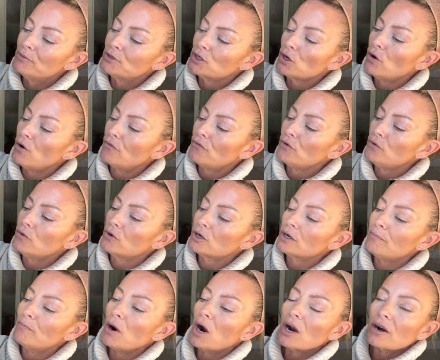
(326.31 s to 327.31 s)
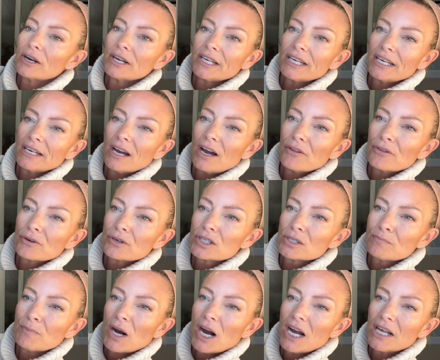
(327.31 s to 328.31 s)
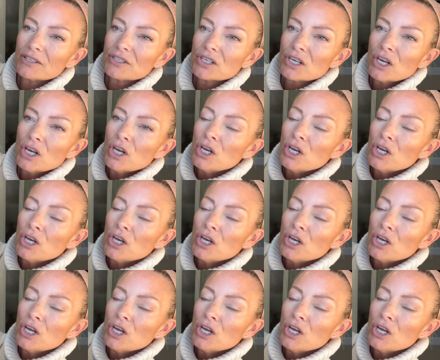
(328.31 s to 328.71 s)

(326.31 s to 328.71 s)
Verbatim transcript: So if you were to part it in other spots,